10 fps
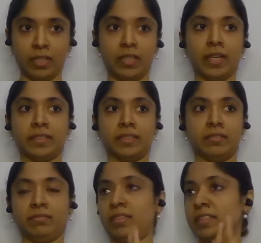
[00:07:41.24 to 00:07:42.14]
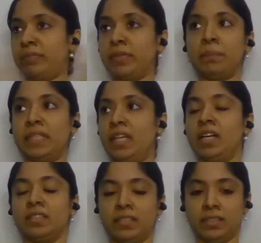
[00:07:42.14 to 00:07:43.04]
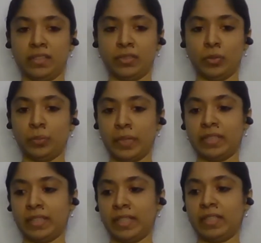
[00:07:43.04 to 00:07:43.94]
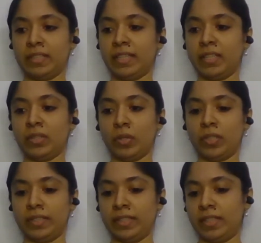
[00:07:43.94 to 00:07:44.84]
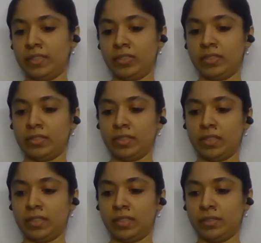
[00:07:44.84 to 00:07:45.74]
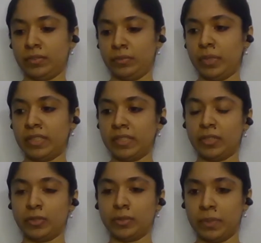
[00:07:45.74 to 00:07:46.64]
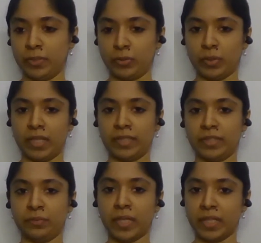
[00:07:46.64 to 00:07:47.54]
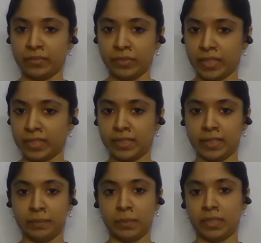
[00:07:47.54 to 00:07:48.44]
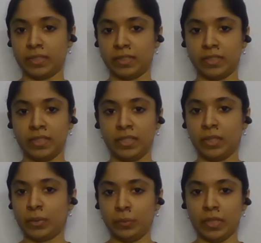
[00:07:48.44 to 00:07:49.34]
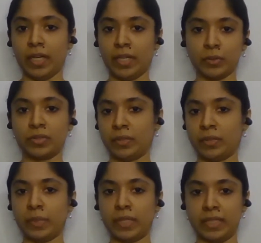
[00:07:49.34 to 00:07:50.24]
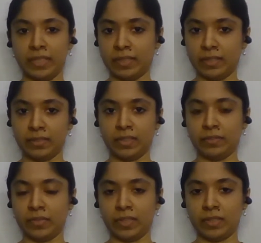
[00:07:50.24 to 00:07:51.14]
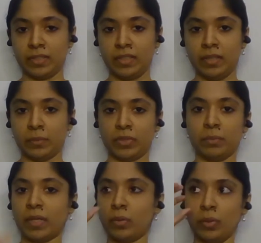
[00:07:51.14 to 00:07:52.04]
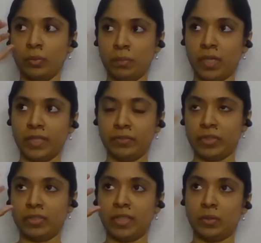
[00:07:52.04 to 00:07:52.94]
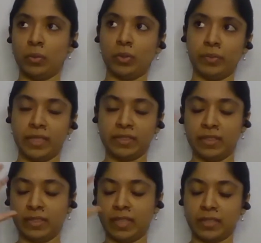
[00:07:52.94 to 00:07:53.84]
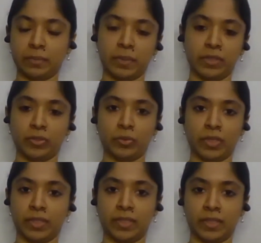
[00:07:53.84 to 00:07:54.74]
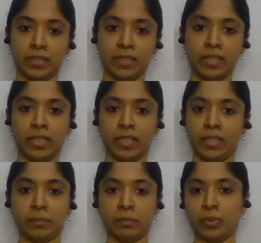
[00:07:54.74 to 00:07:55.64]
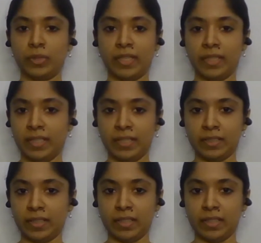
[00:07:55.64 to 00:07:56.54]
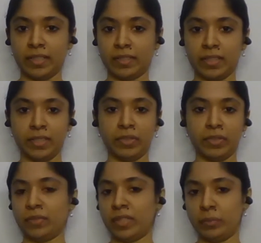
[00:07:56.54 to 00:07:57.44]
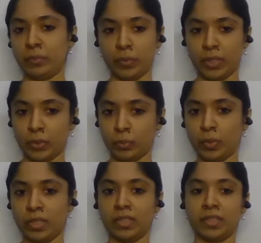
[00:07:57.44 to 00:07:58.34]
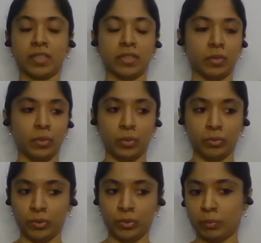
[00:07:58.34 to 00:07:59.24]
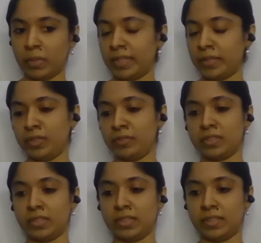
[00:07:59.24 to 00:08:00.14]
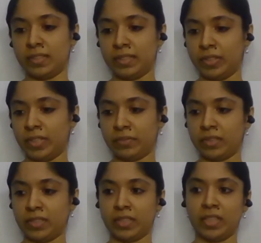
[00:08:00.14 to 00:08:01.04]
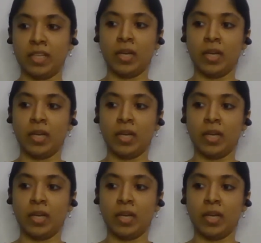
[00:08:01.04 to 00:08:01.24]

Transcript: like giving me answers so when then then only that i just uh, went into spirituality very very deeply i could say very intensively because my whole mind was like always in that spirituality, like more than anything. Like even if I went to work or do my university degree, everything,